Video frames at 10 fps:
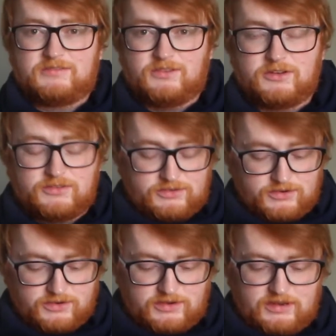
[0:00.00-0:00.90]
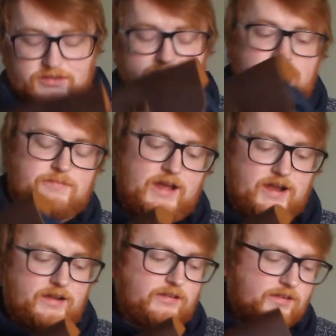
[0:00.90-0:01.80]
looks good and looks the
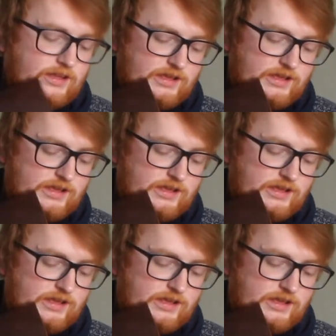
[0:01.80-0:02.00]
part,